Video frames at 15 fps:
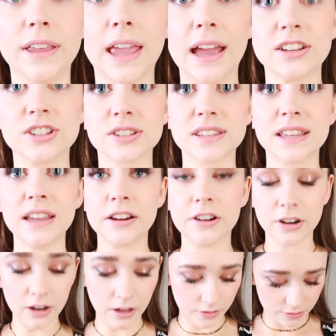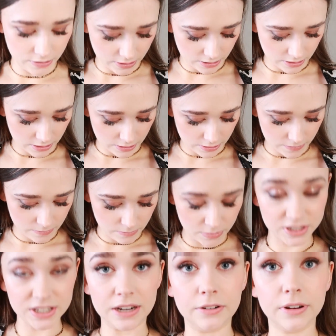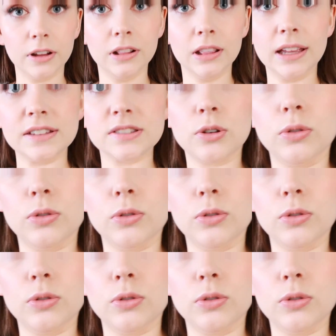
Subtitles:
the edges here, the material is